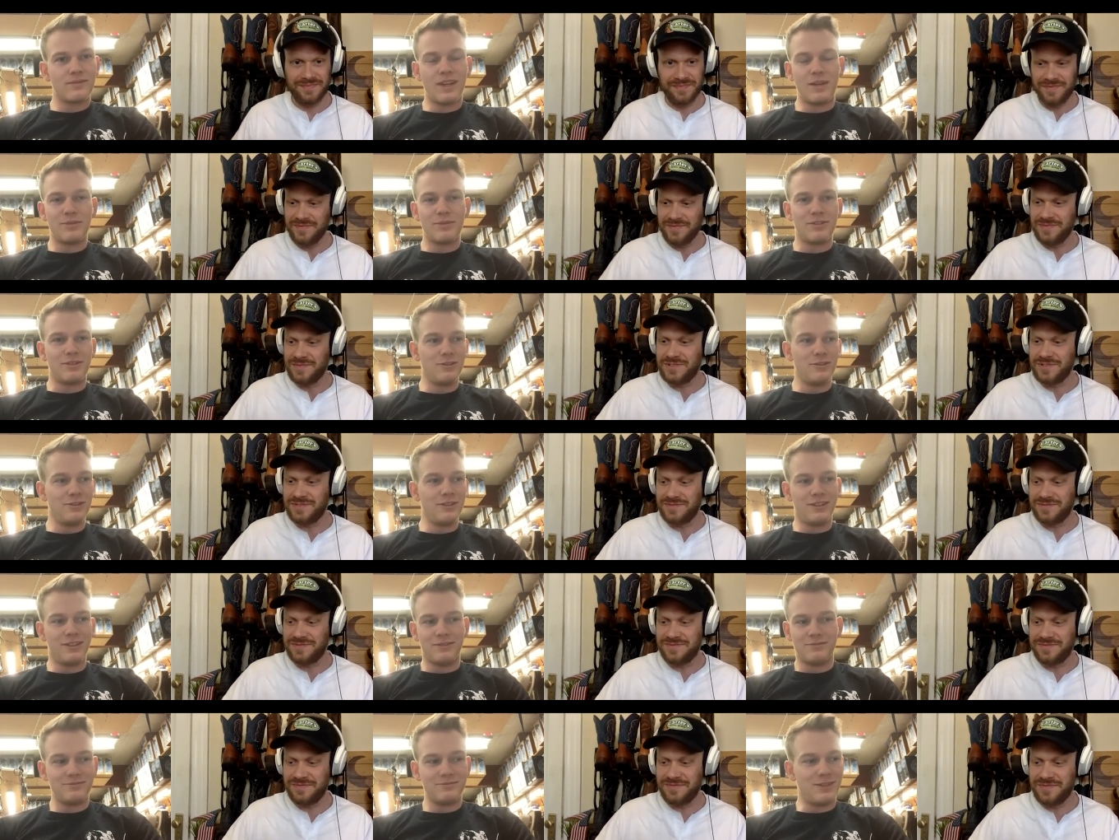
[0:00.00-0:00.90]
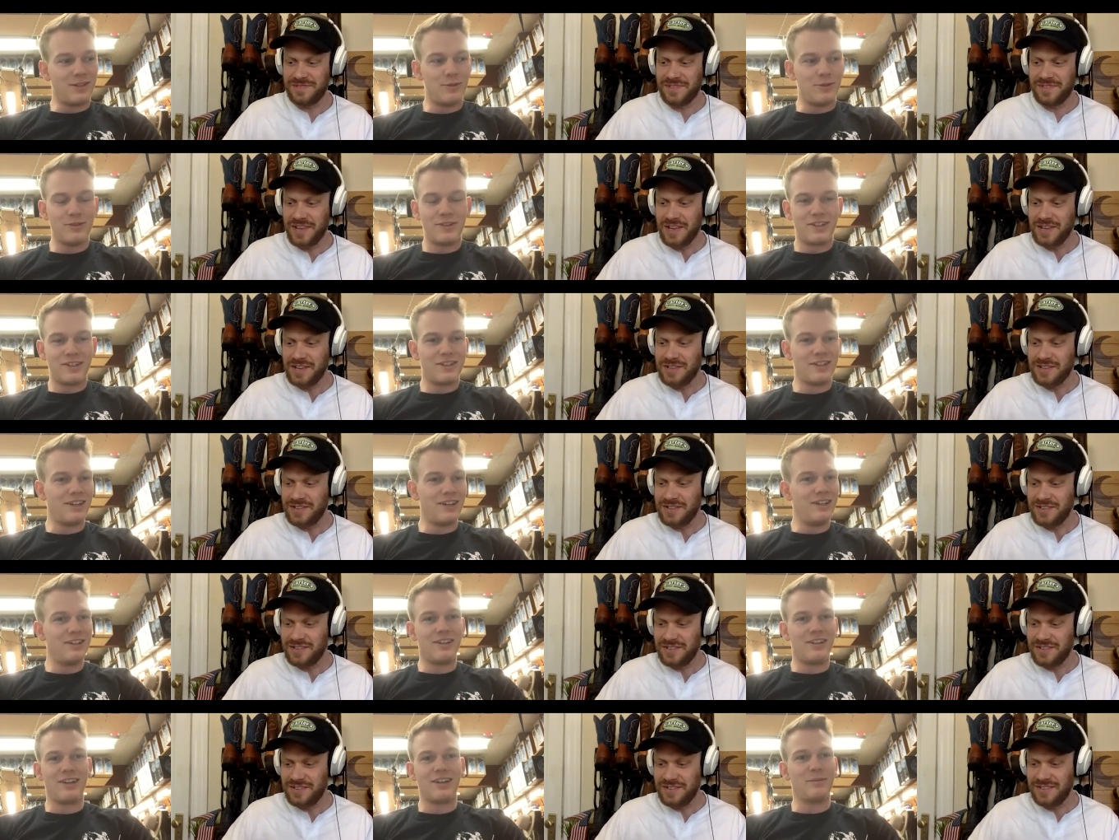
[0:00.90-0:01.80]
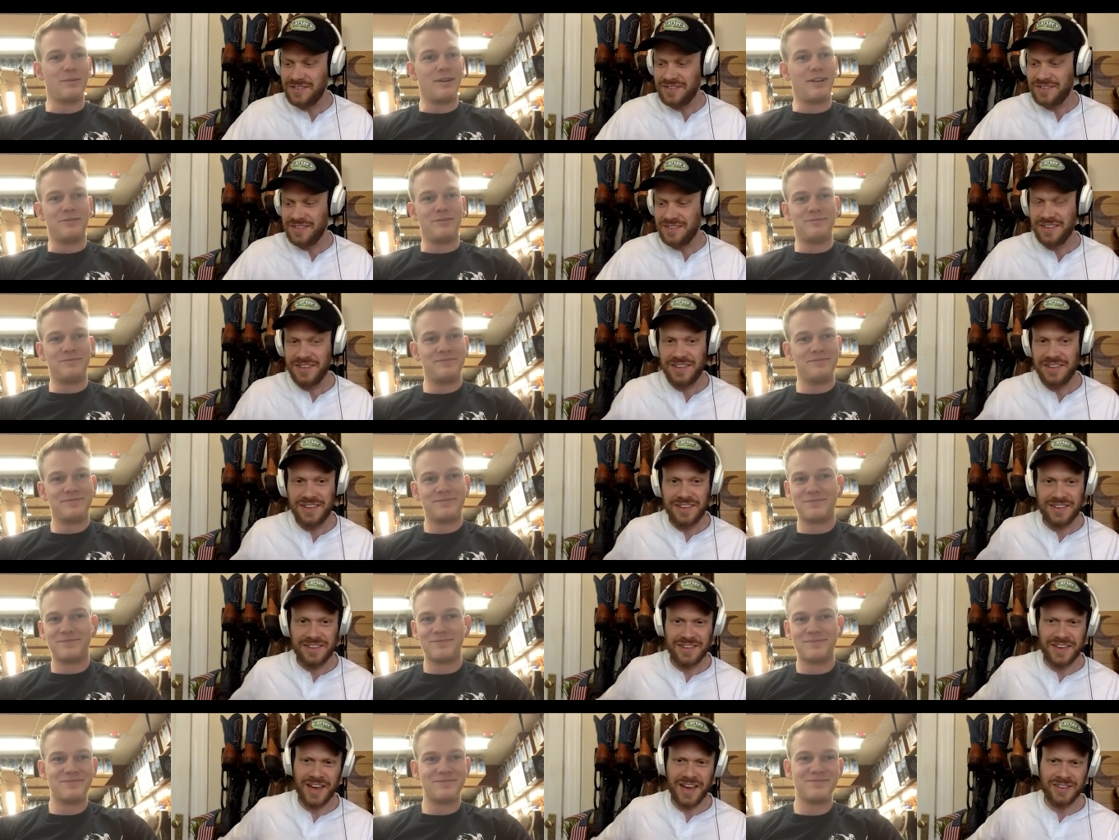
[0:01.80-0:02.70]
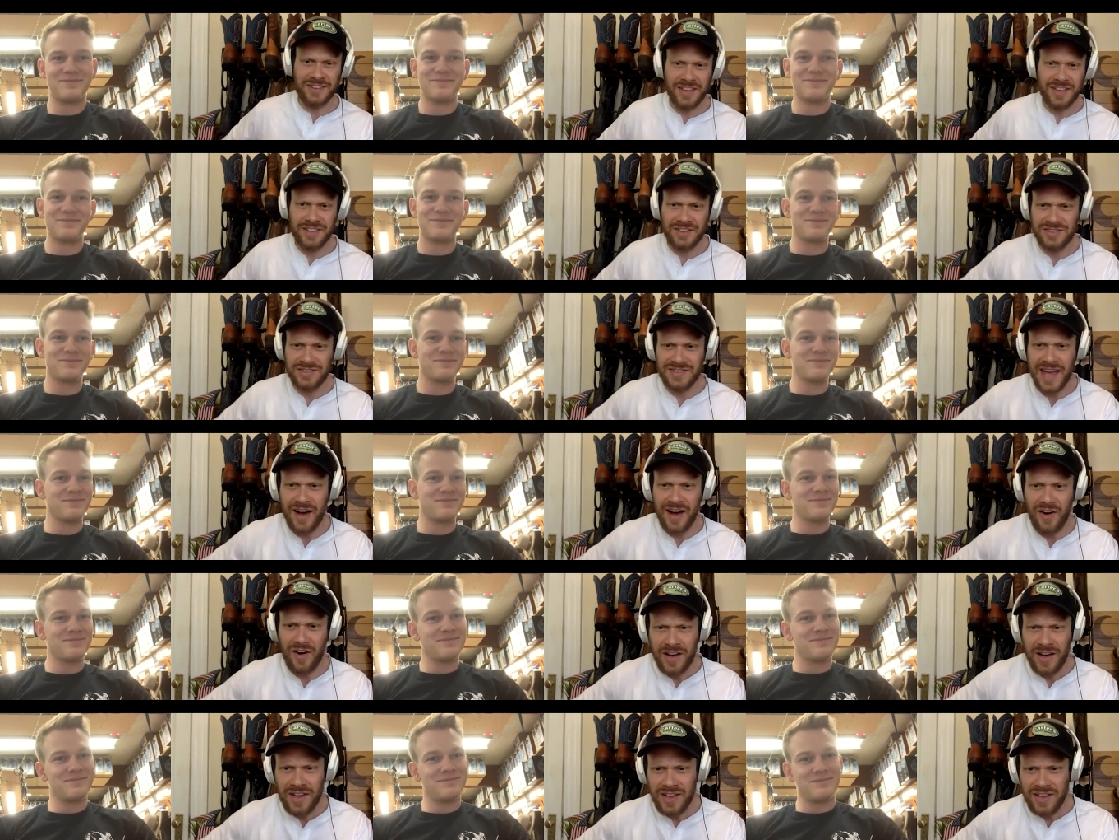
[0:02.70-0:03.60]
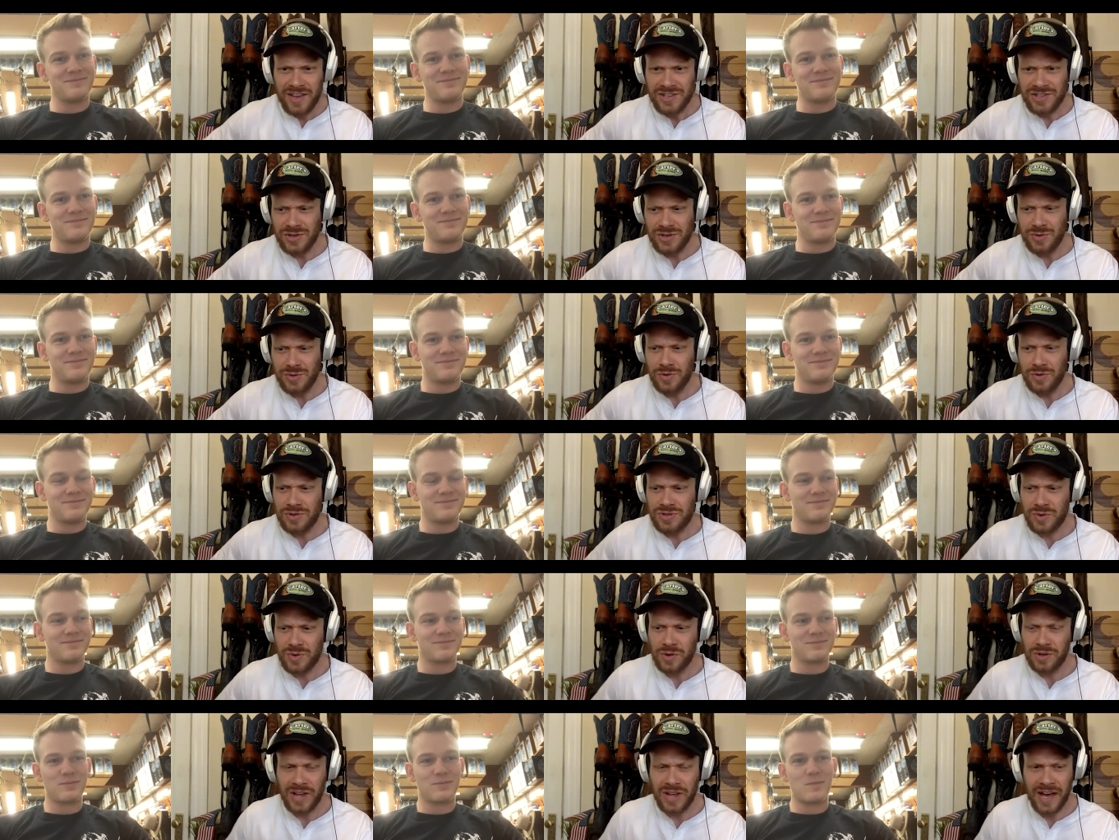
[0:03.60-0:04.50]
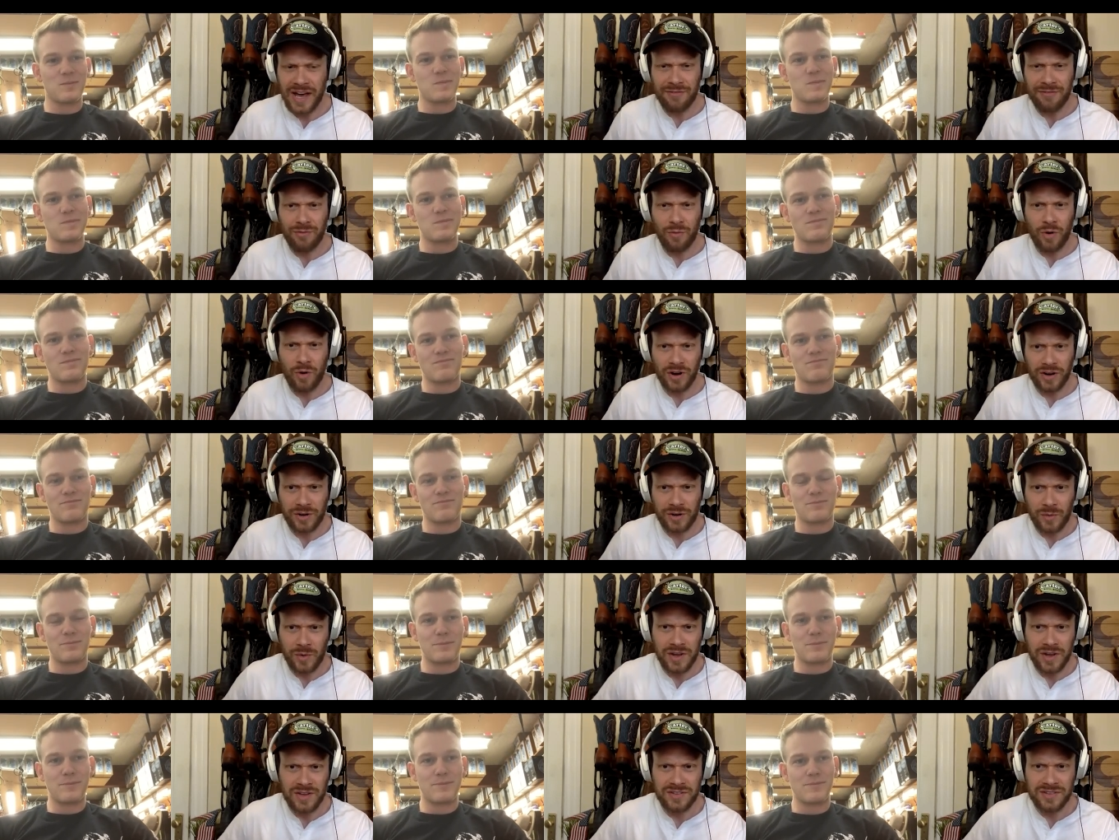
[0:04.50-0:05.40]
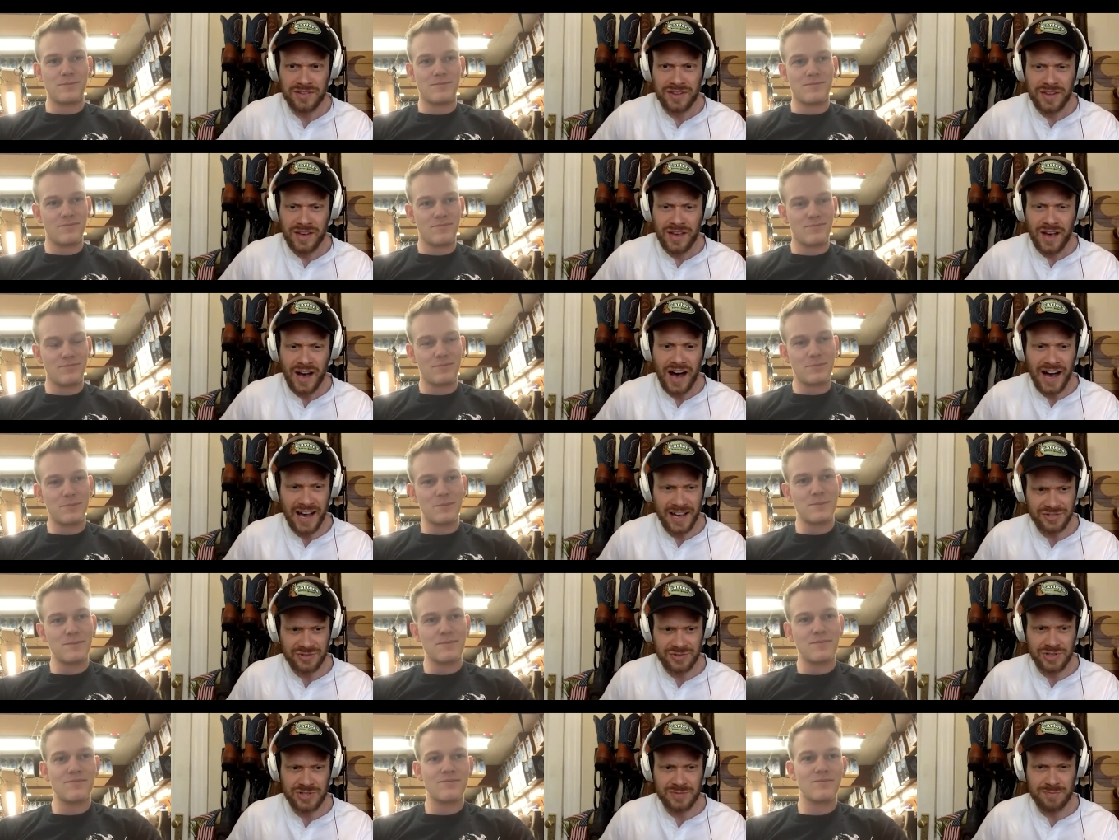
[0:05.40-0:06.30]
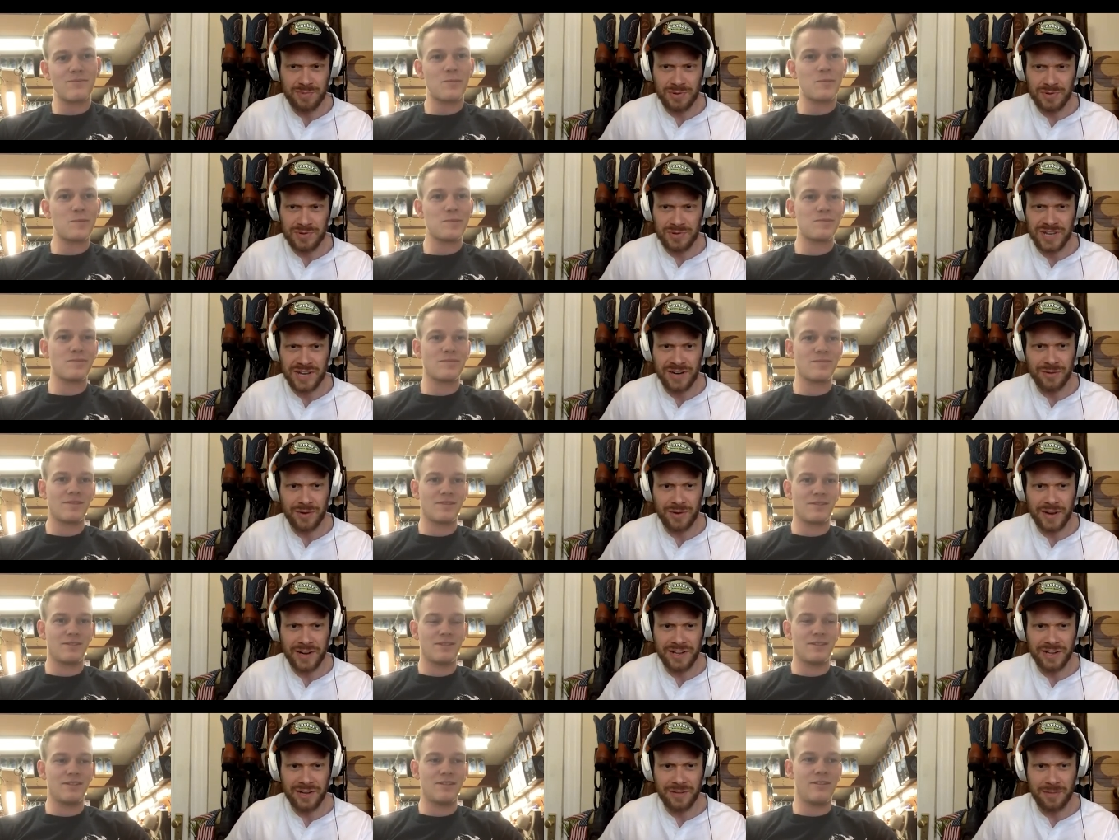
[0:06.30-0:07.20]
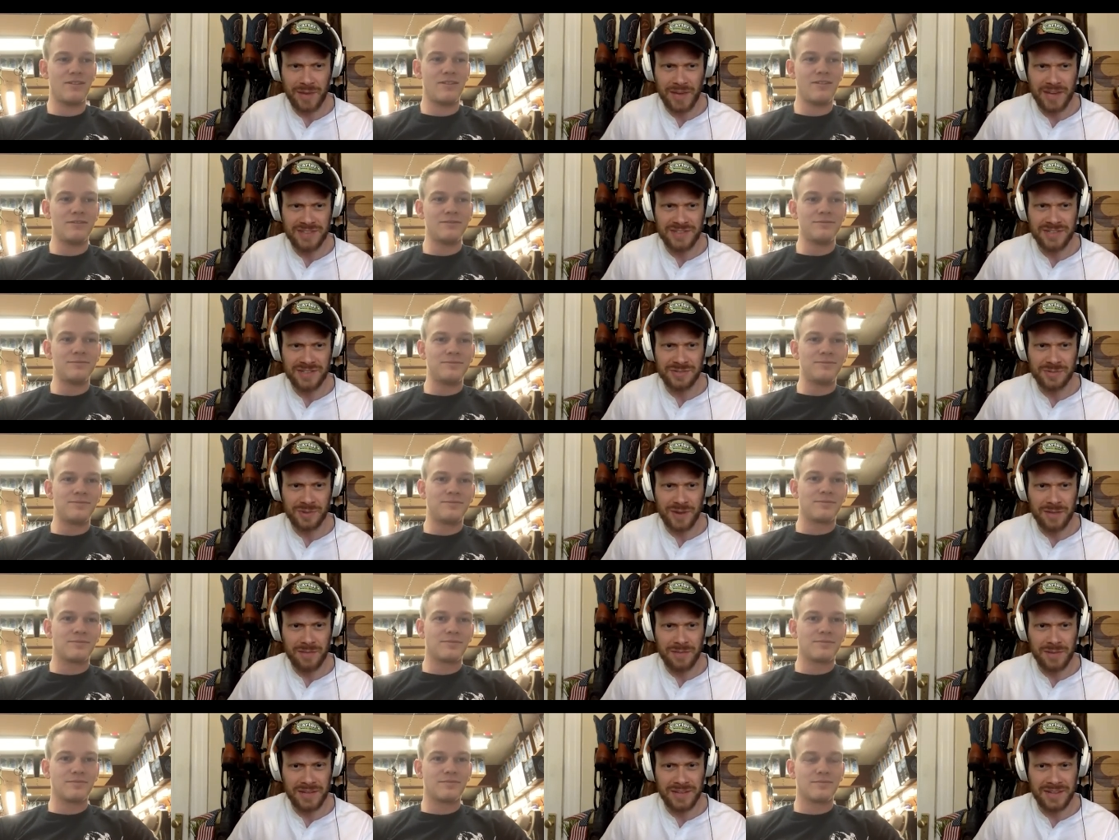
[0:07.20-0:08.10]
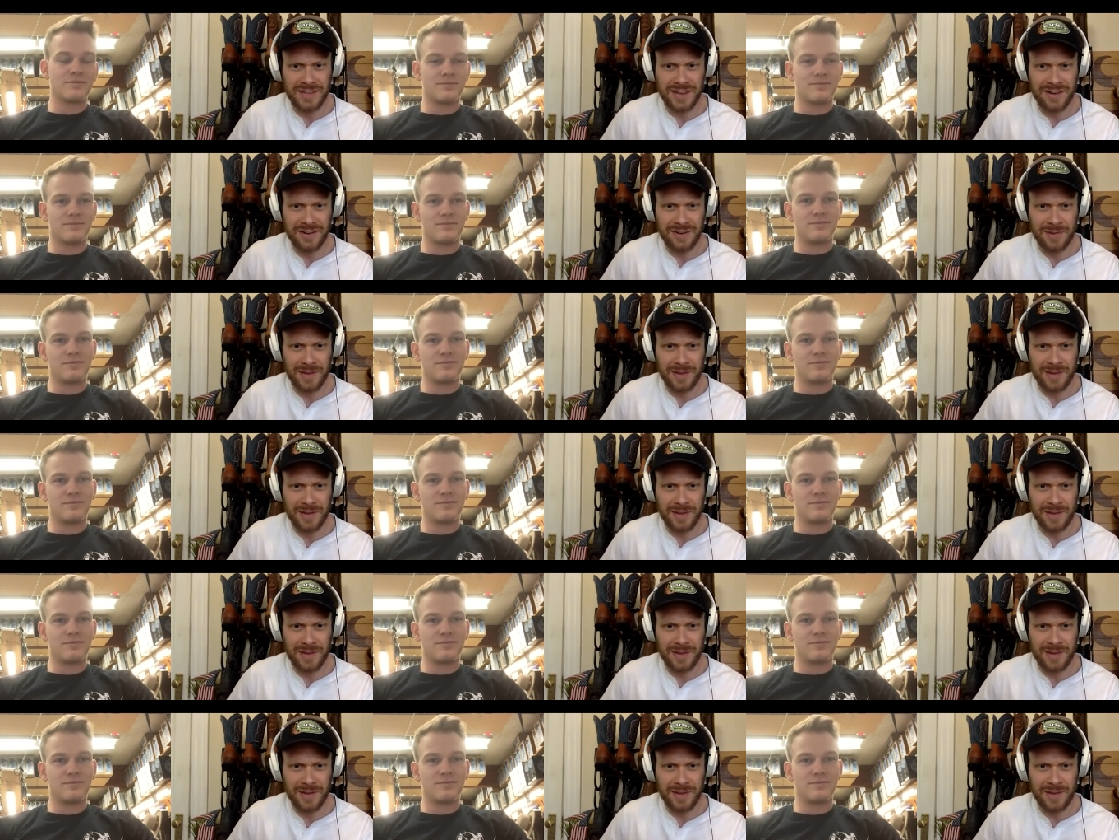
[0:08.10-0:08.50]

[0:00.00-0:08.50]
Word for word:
Speaker 1: Absolutely. Always excited to talk about them.
Speaker 2: Yeah. Now, you do a lot of work with ostrich boots on a regular basis, right? Being there in